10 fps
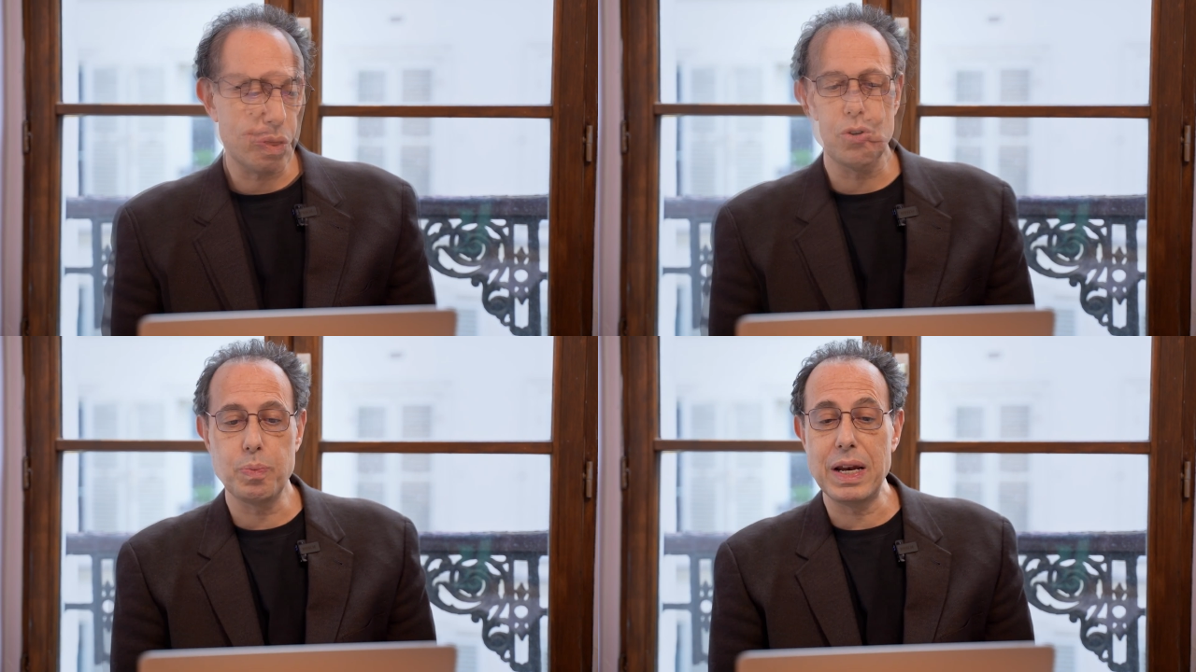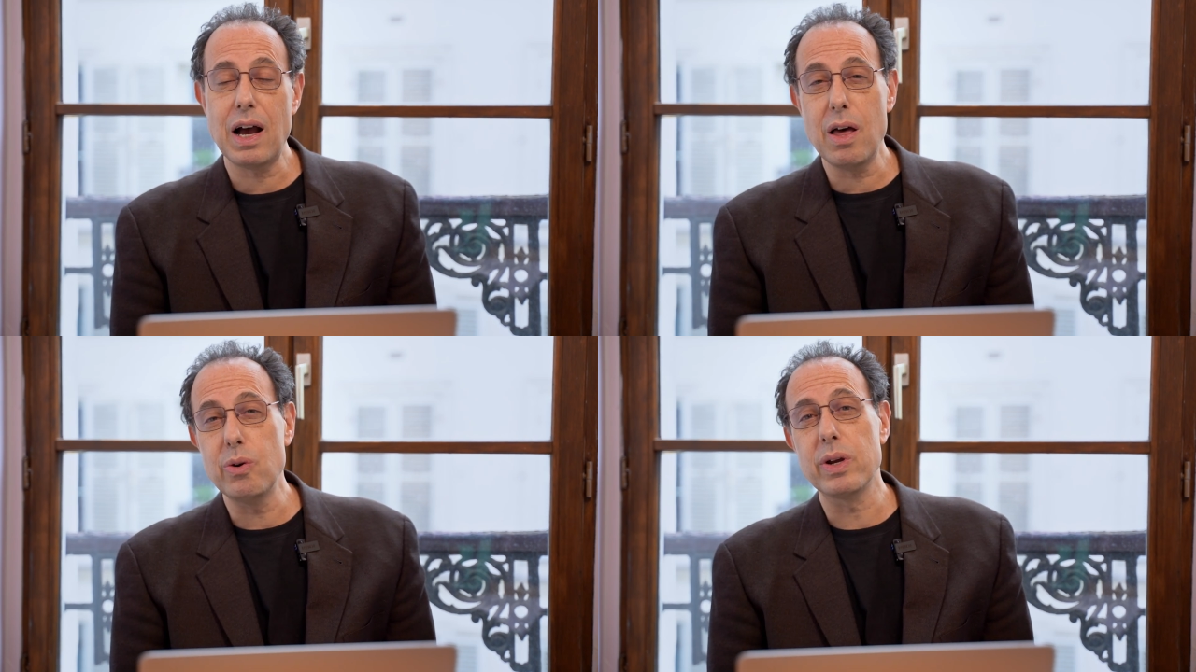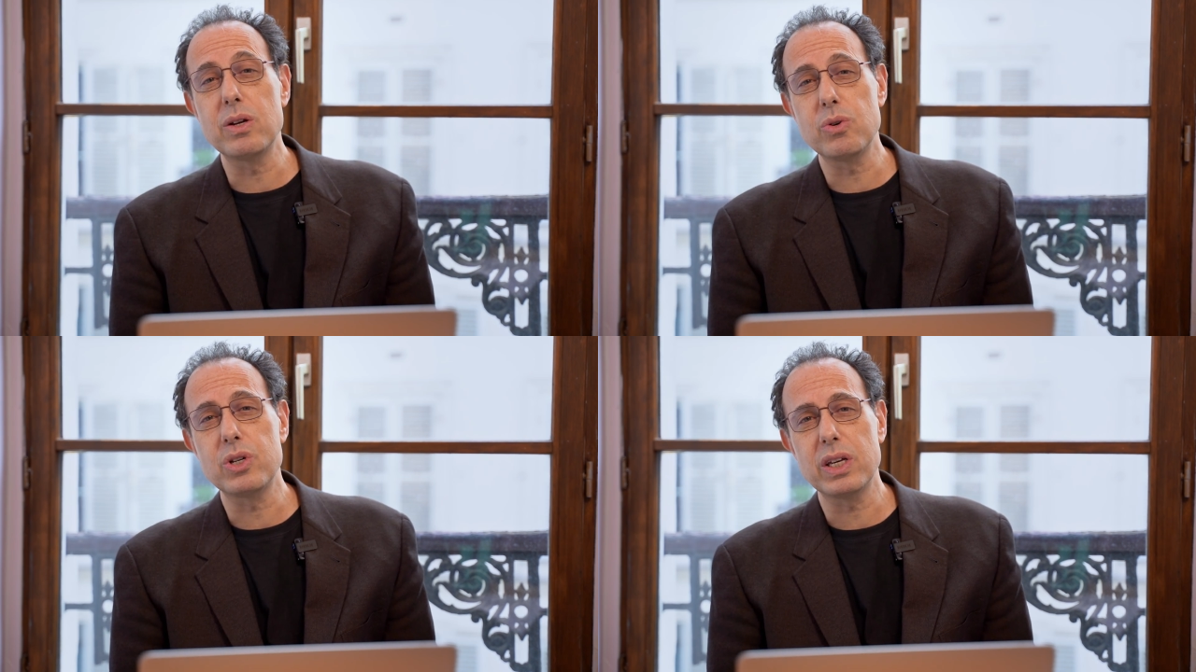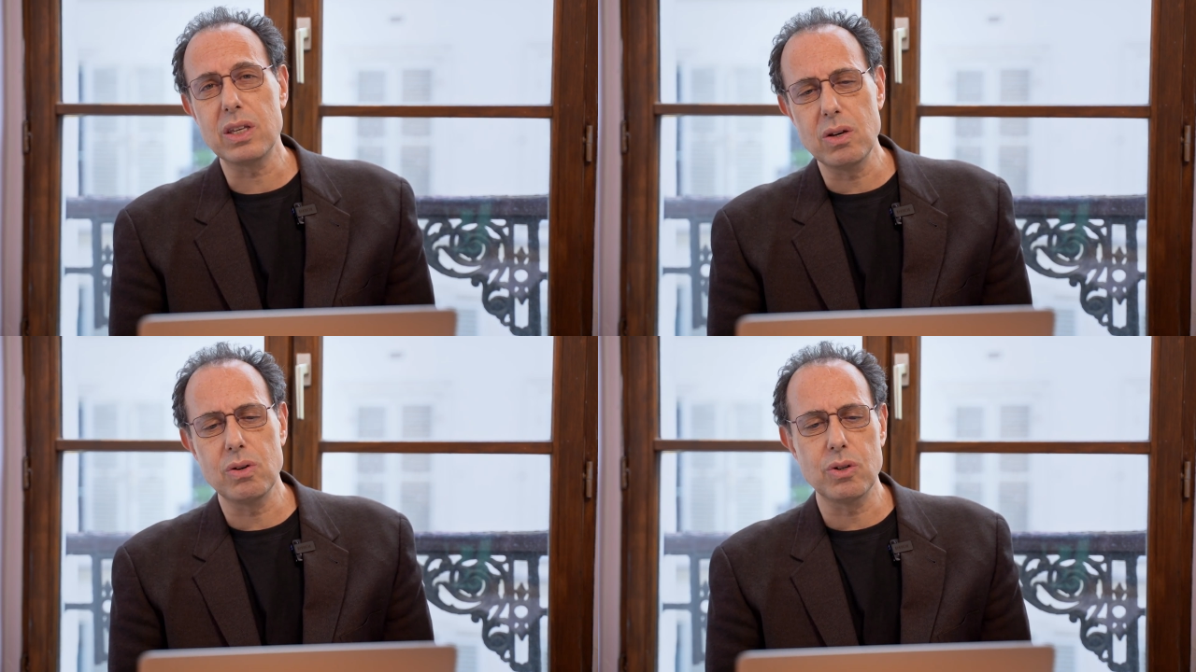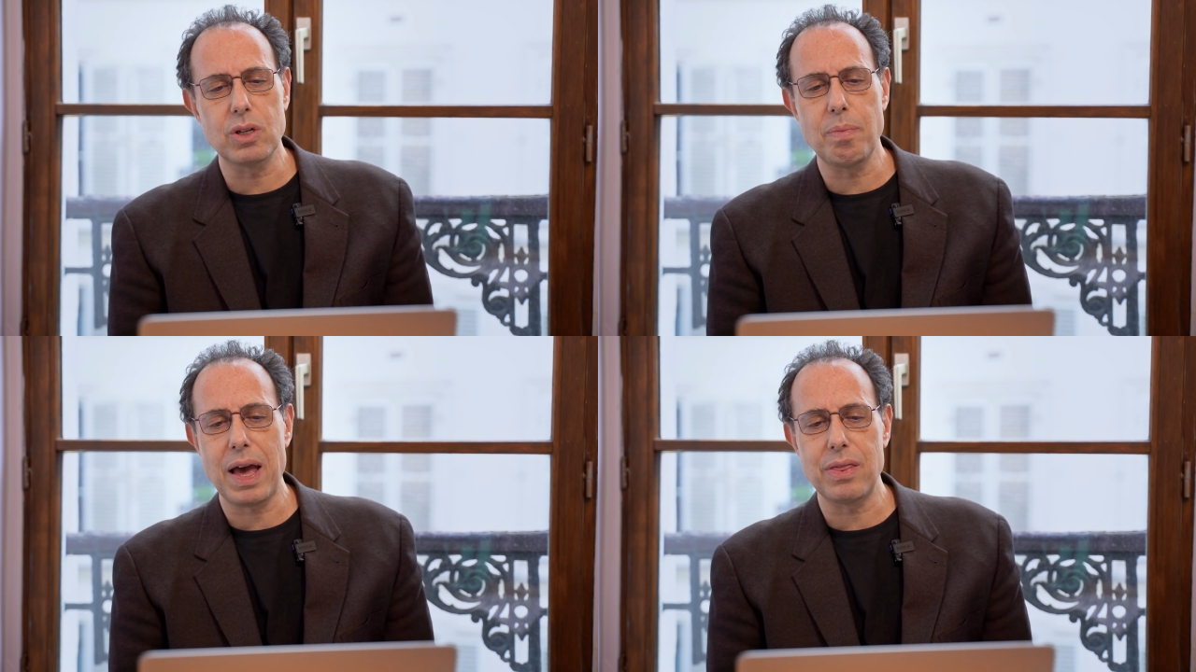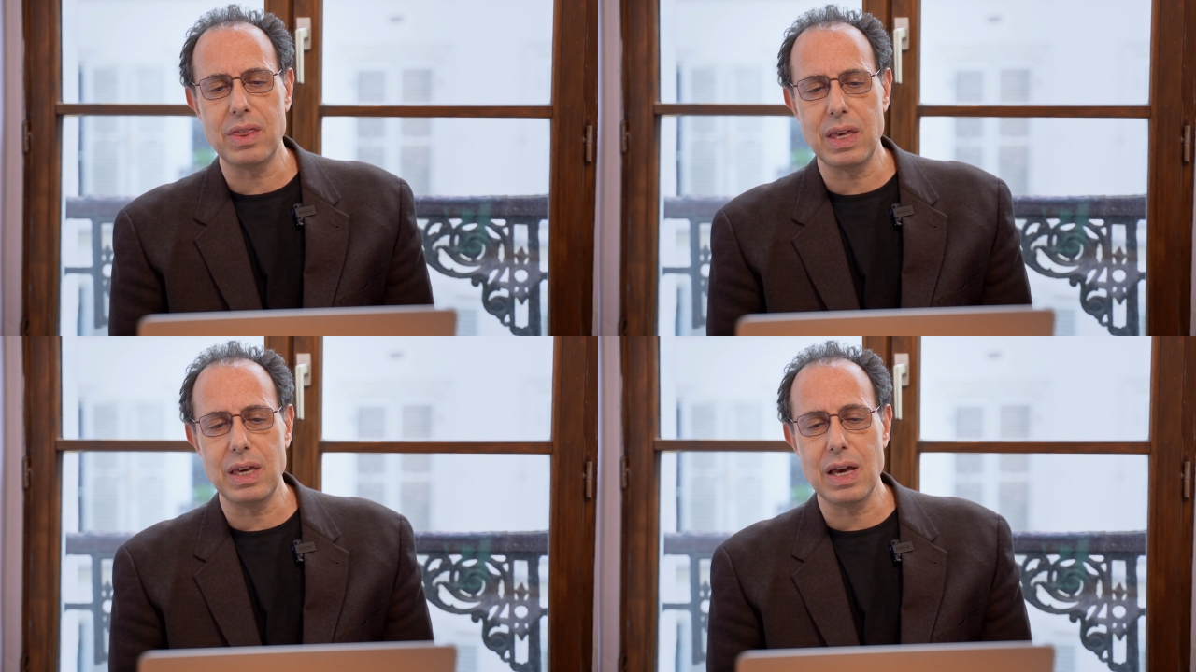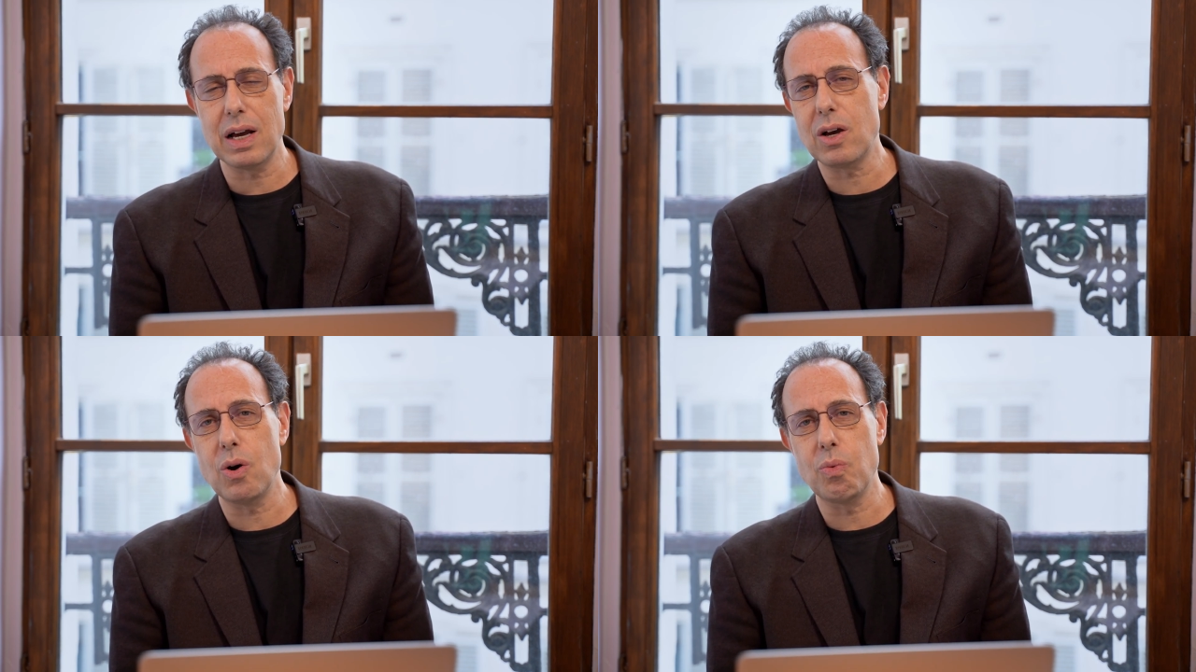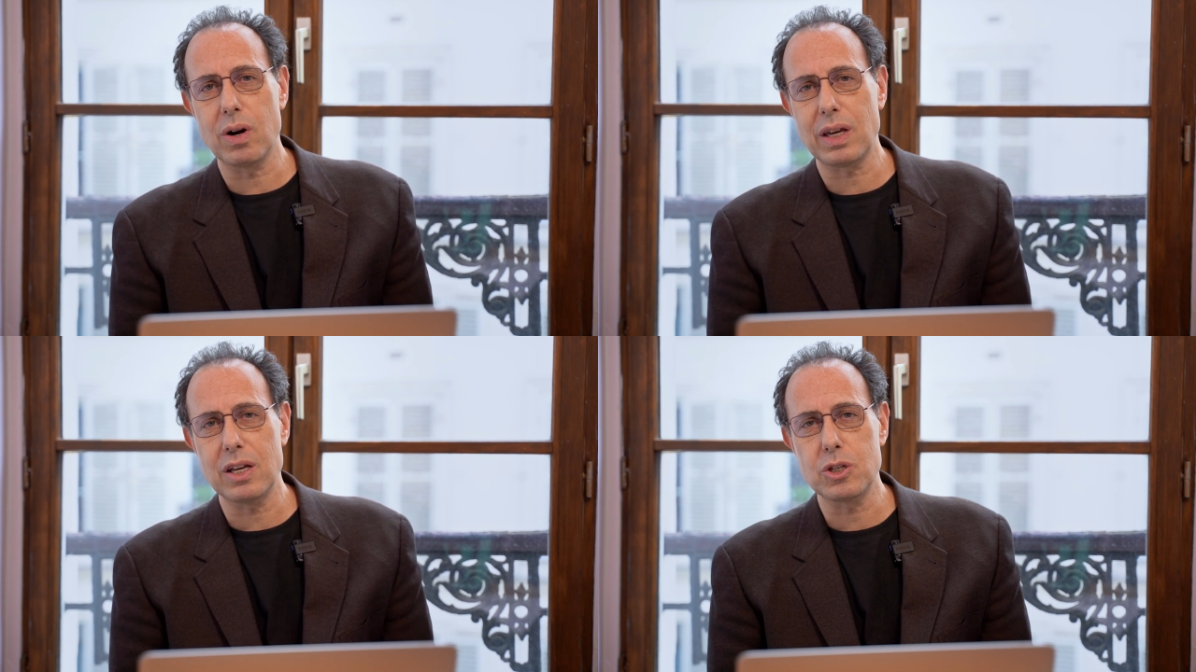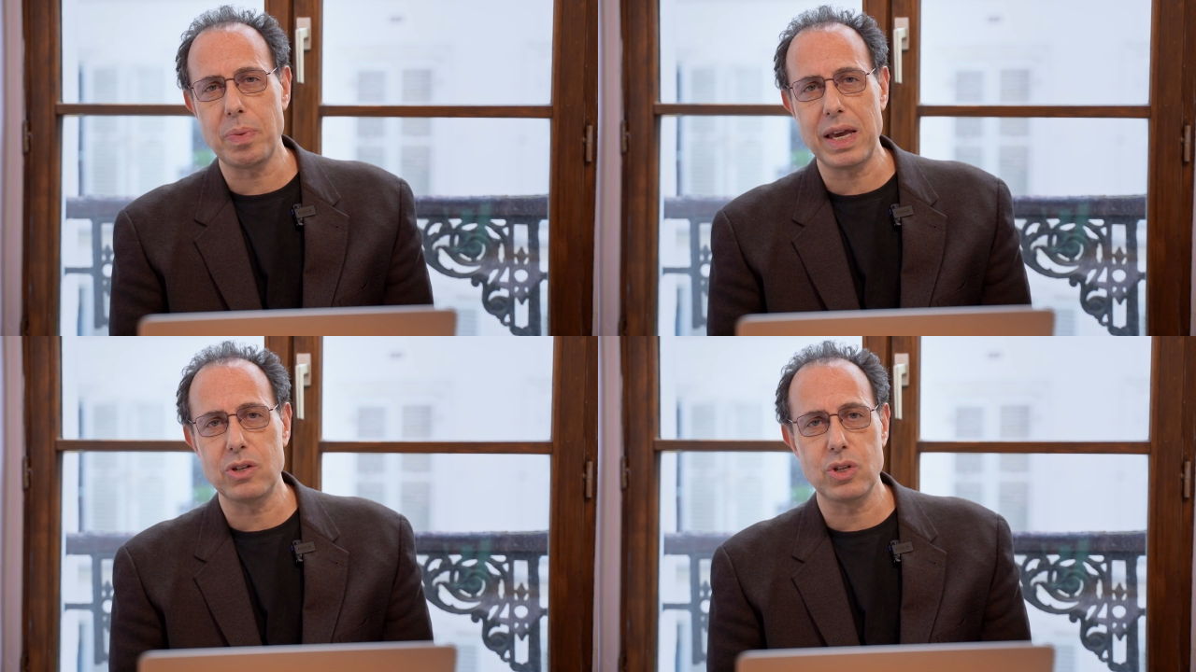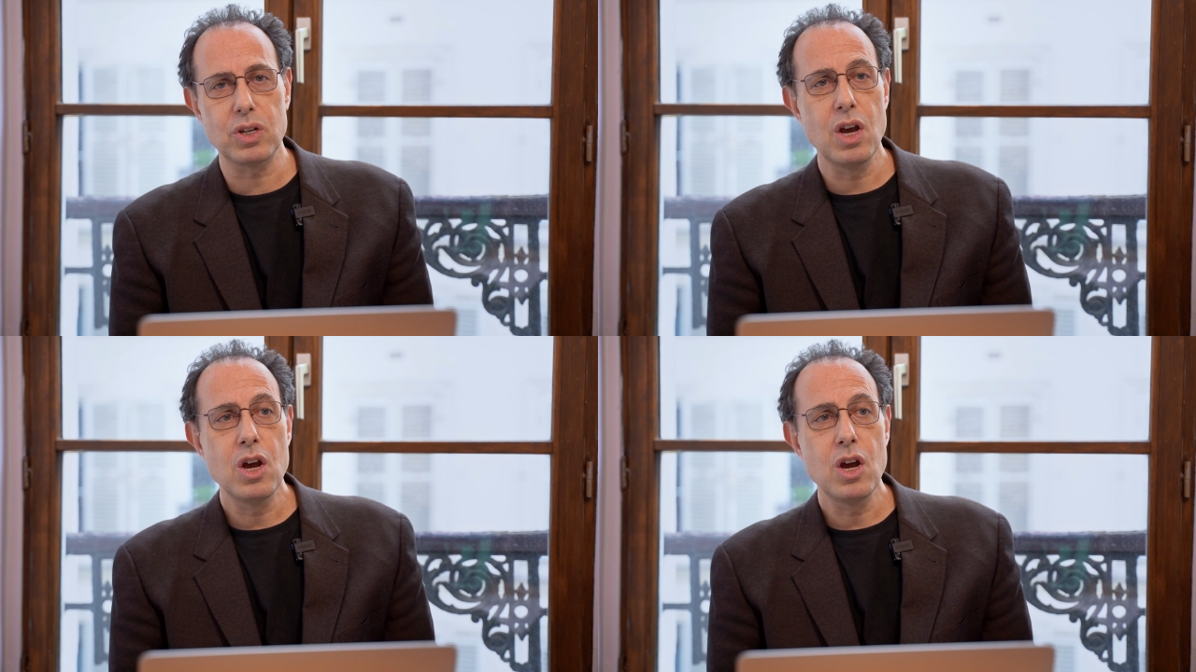There's been other interesting news about the co-working space.